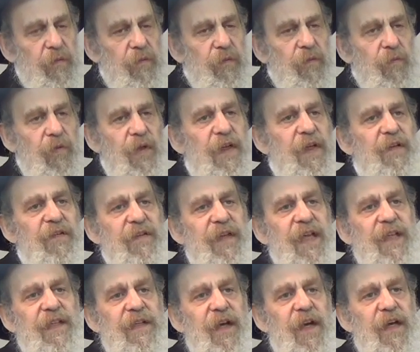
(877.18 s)
What is
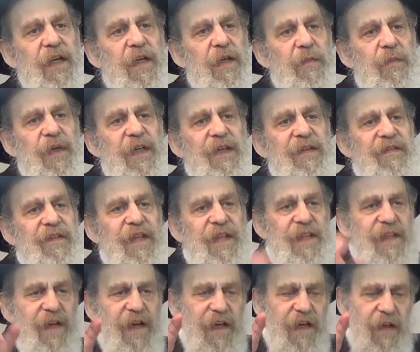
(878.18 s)
that talking about? It's not
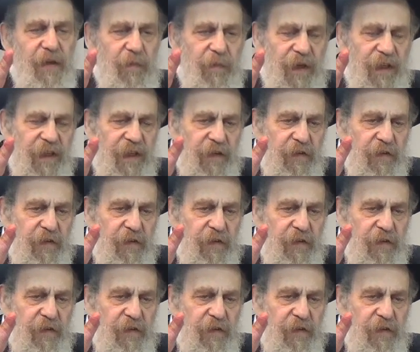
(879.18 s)
talking about